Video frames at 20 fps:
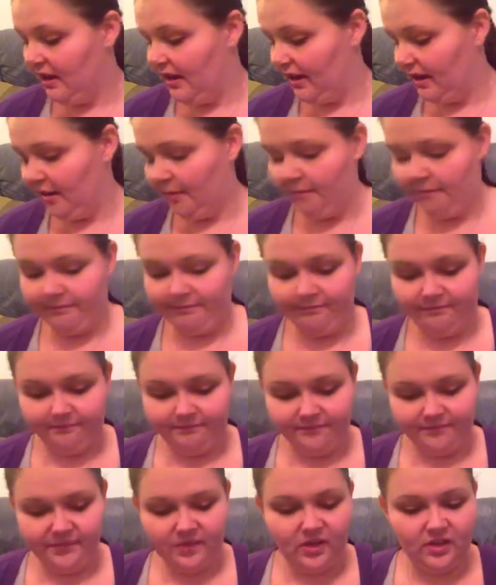Um,
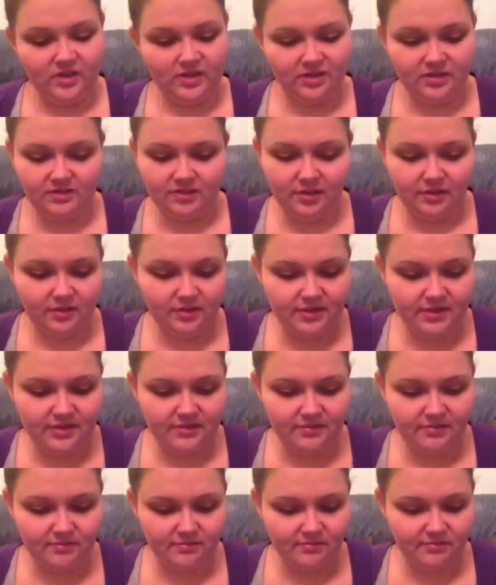I don't know the,
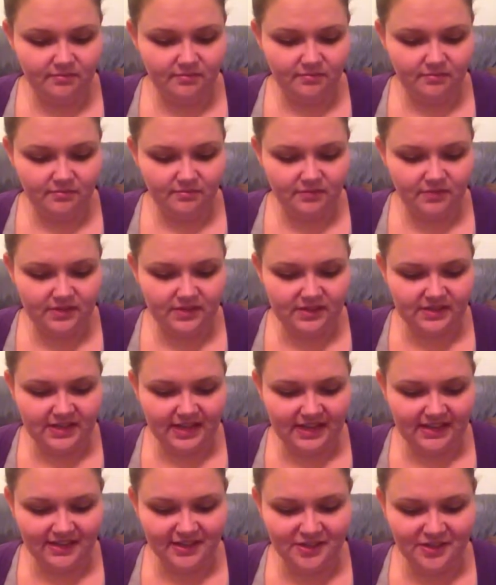to
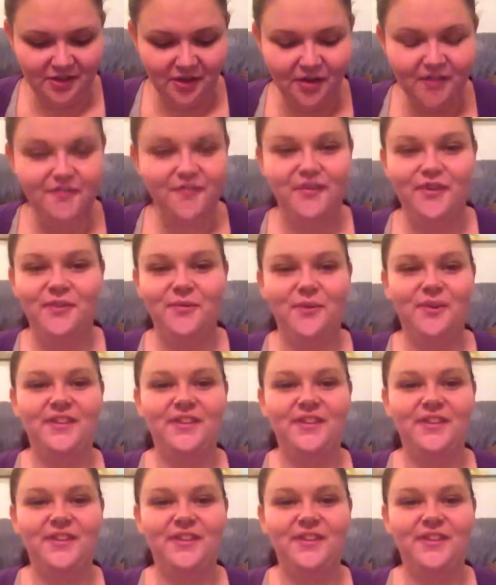take the dog food,